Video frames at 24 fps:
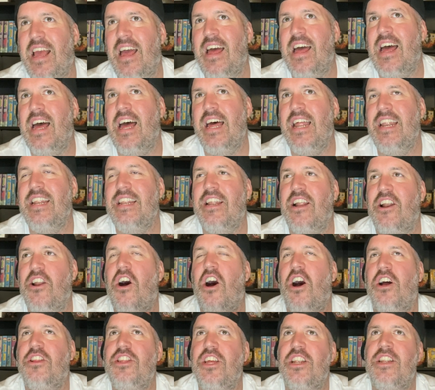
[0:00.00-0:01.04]
And like,
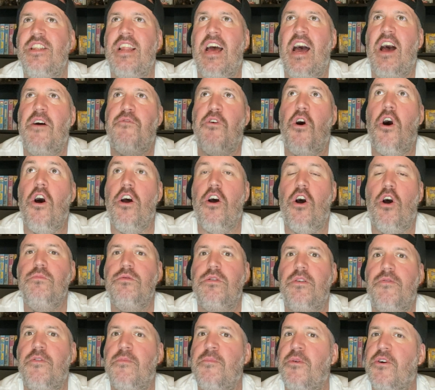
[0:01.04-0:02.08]
I didn't have high hopes,
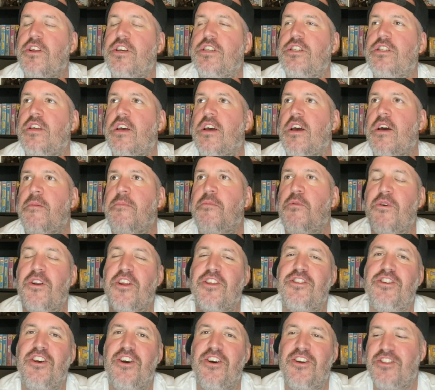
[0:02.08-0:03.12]
if I'm honest, but when I
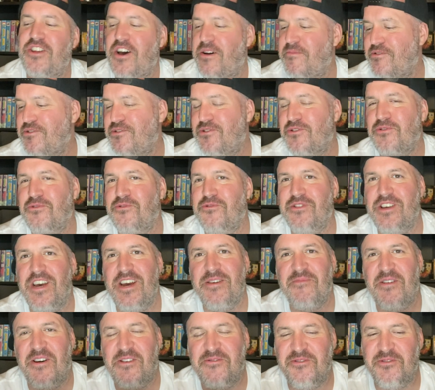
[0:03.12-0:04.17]
turned up and saw all
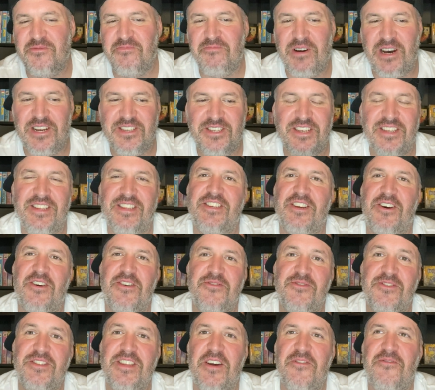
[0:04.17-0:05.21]
them, I was buzzing. So it
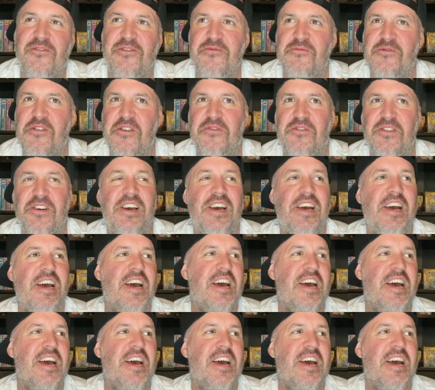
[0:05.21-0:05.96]
was definitely worth it.